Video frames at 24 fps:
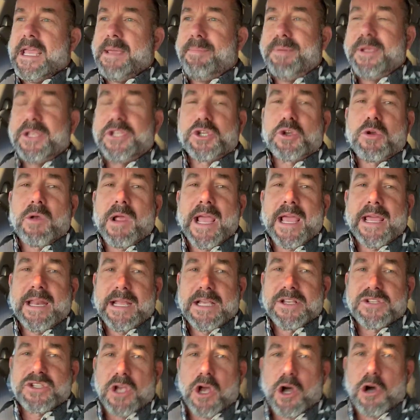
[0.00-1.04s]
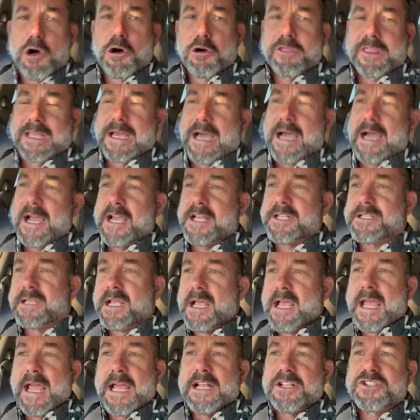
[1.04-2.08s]
He betrayed his oath,
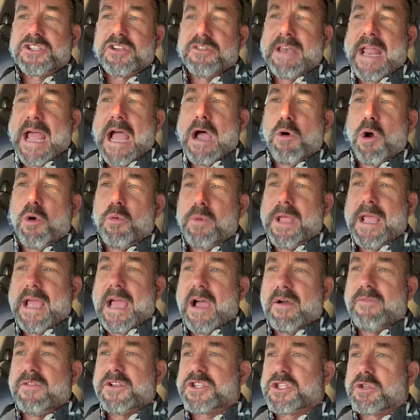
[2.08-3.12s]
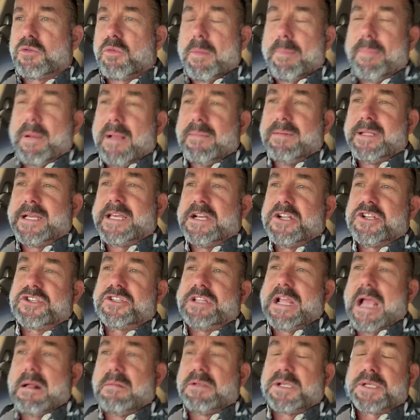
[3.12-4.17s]
guys. And so now what we have is the Republican
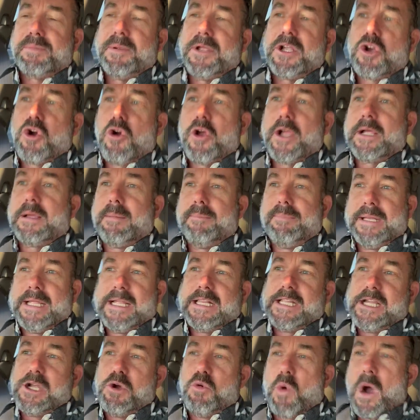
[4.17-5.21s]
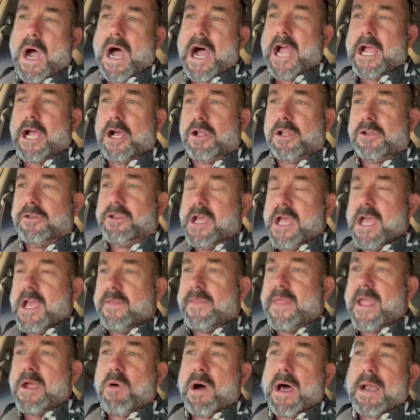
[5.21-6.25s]
establishment going completely wild.
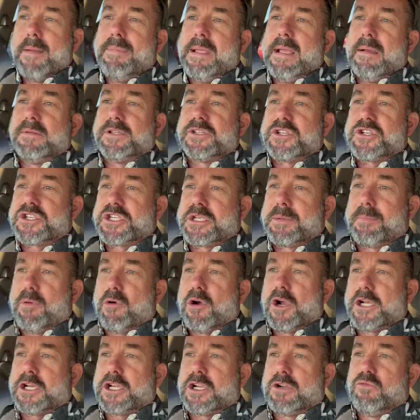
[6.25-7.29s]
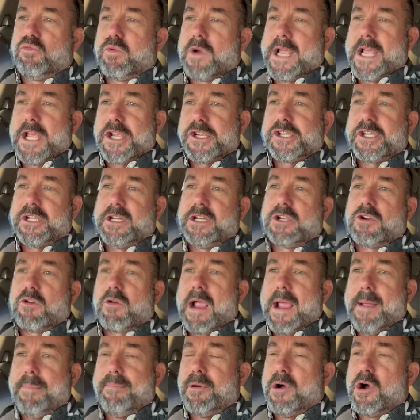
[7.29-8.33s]
They want to be able to support Risch and
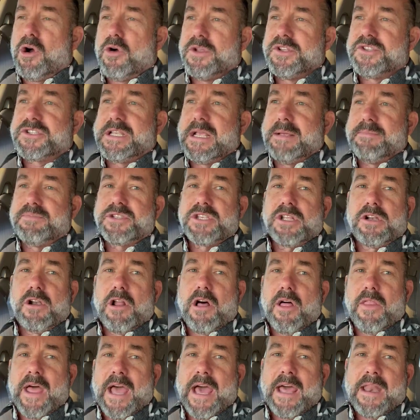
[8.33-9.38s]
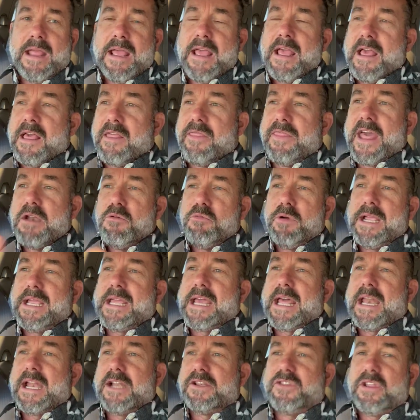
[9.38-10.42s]
Crapo and Simpson and all that. Then we
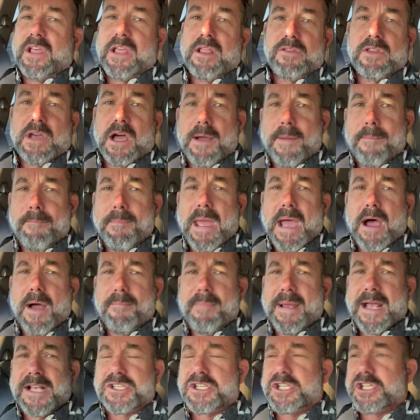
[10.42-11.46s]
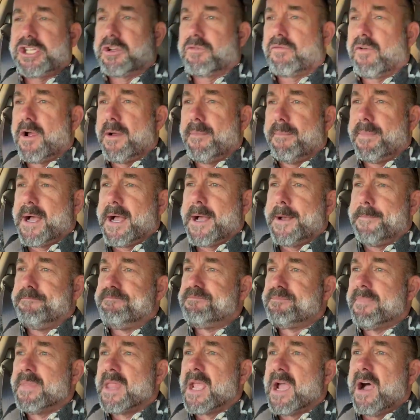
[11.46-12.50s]
get a message from
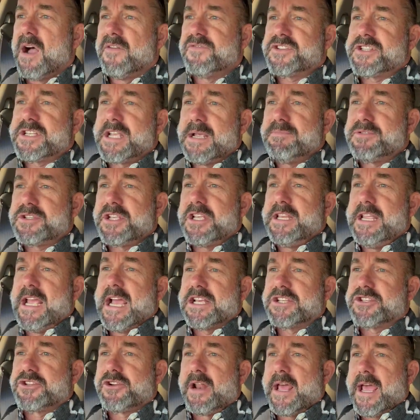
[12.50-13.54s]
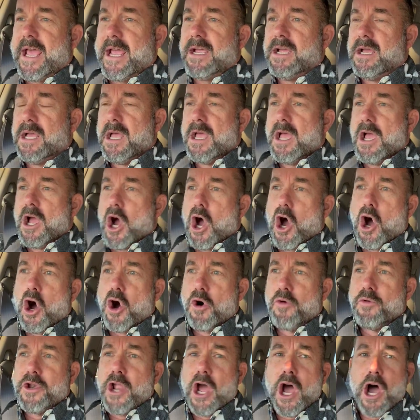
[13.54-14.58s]
of Simpson yesterday.
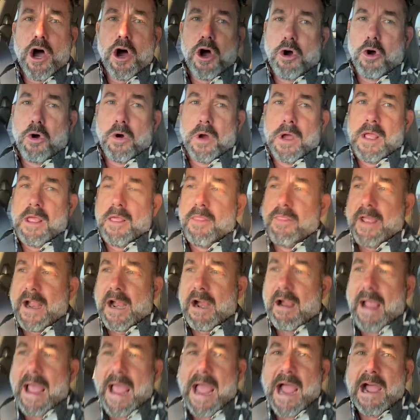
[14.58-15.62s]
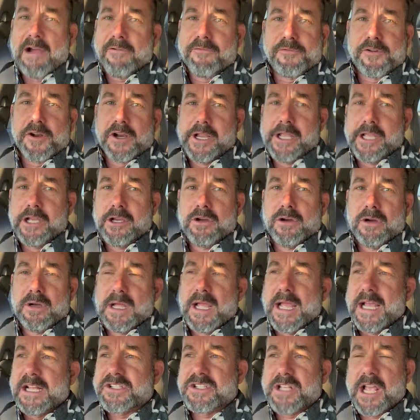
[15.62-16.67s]
Oh no, they're after you.
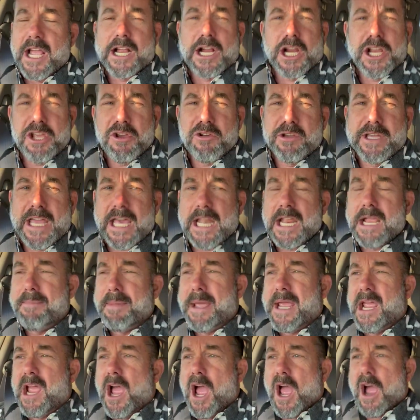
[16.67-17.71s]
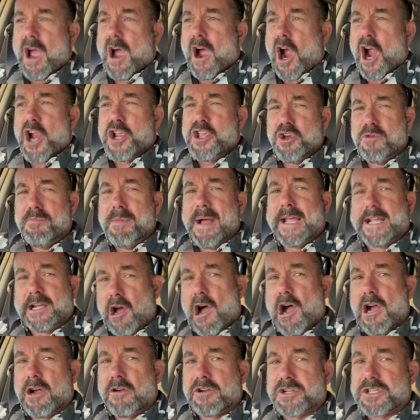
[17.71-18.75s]
It's like, are you kidding me? Are you my
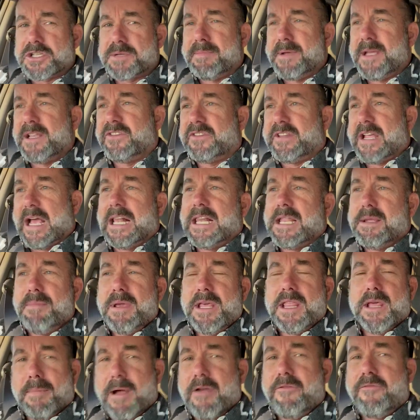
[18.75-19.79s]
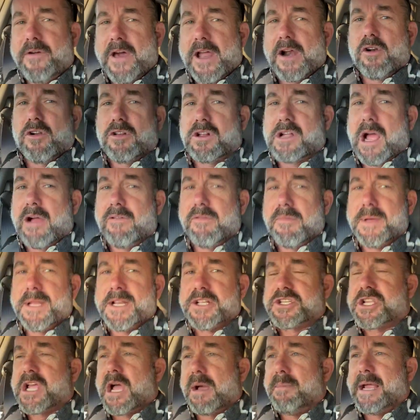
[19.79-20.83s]
congressman telling me that my federal
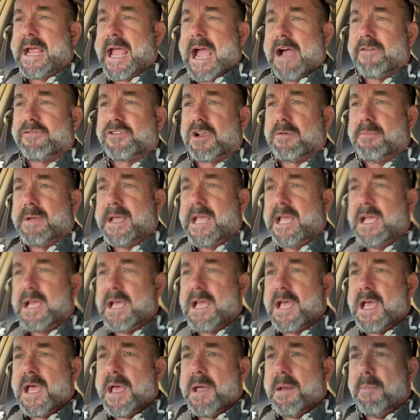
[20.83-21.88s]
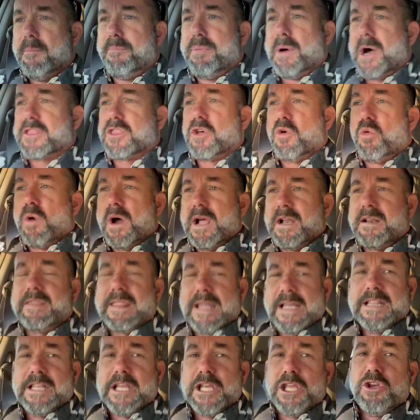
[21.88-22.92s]
government is coming after me? But the one
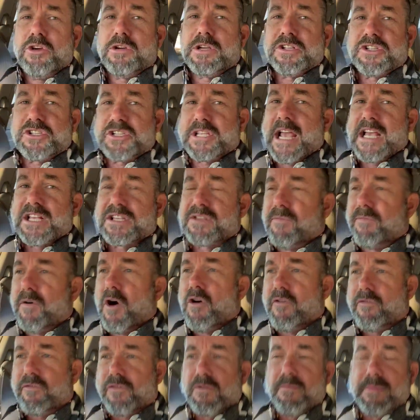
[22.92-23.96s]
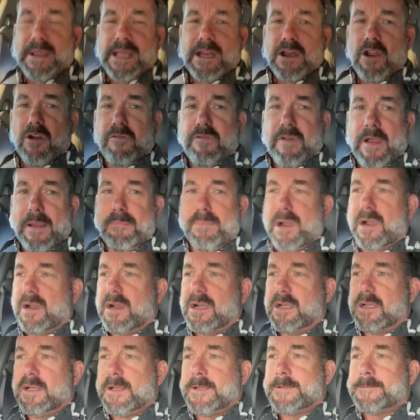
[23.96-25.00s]
thing that you can say is vote for me in
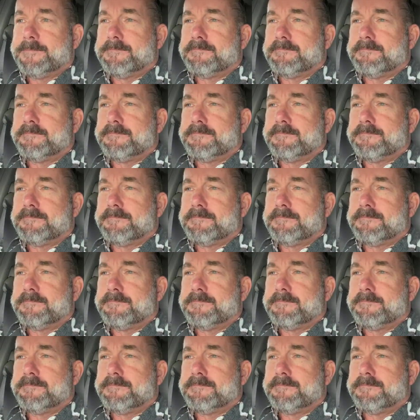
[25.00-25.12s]
November.